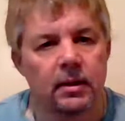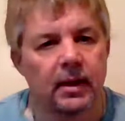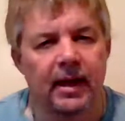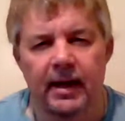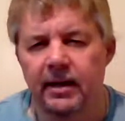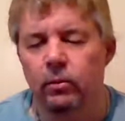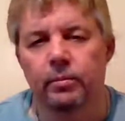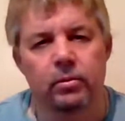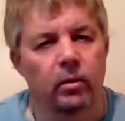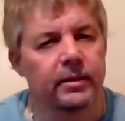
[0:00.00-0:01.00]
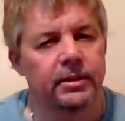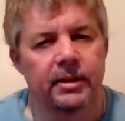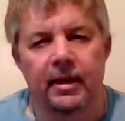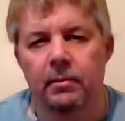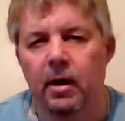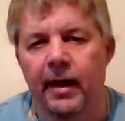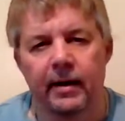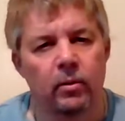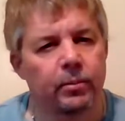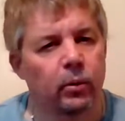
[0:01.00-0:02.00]
How do you employ this Shannon Meyer? How
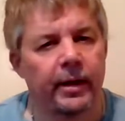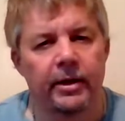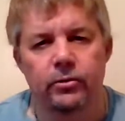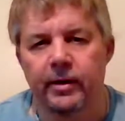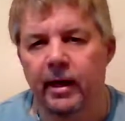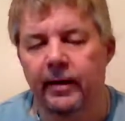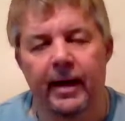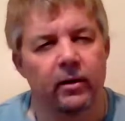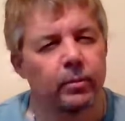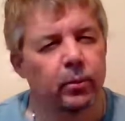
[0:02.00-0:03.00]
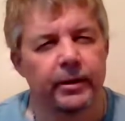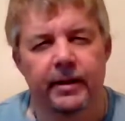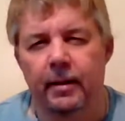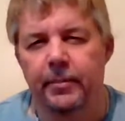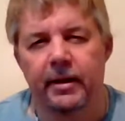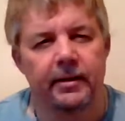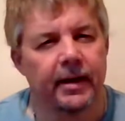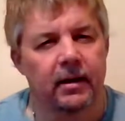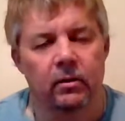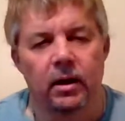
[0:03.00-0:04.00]
do you employ Andrew Yelly? How do you employ Don
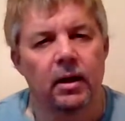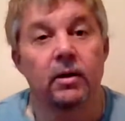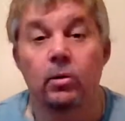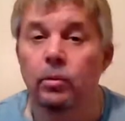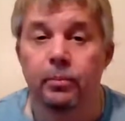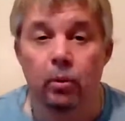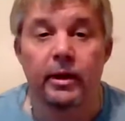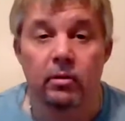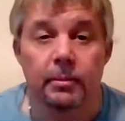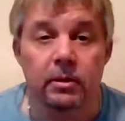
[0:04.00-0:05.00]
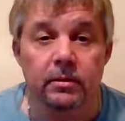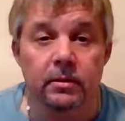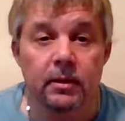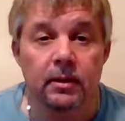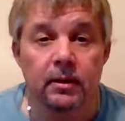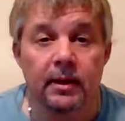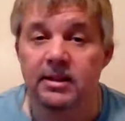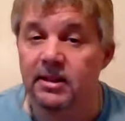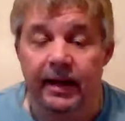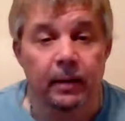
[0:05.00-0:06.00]
Benedetto? You employ criminals and
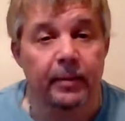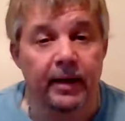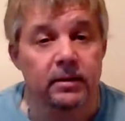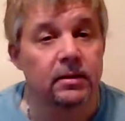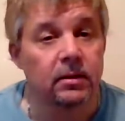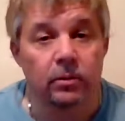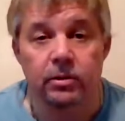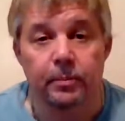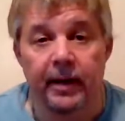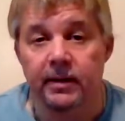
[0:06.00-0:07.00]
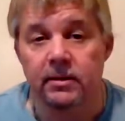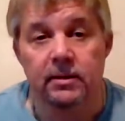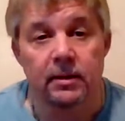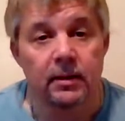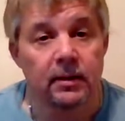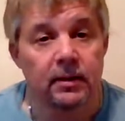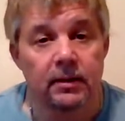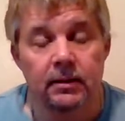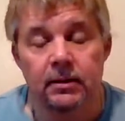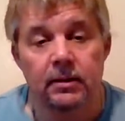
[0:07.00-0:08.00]
psychopaths and sociopaths,
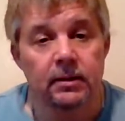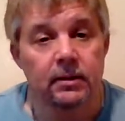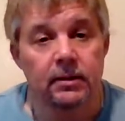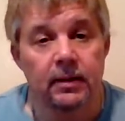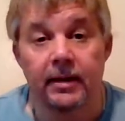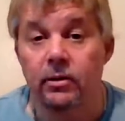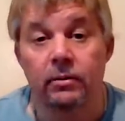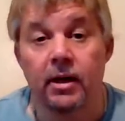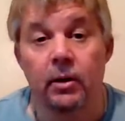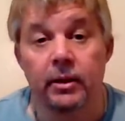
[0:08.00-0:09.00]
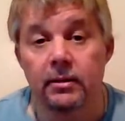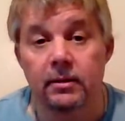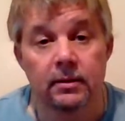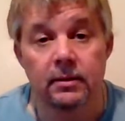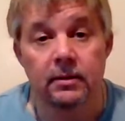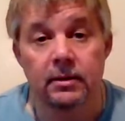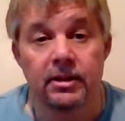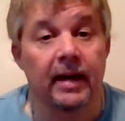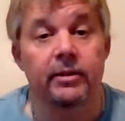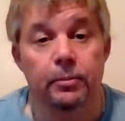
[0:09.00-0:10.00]
and you don't know it because
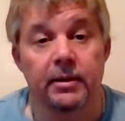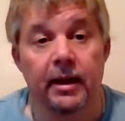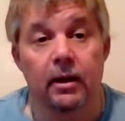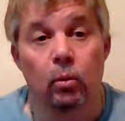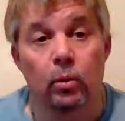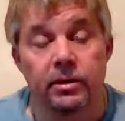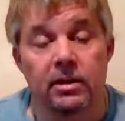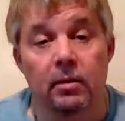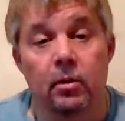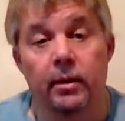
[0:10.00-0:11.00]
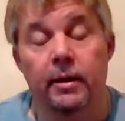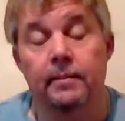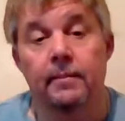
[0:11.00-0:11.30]
you have this pathetic award ceremony.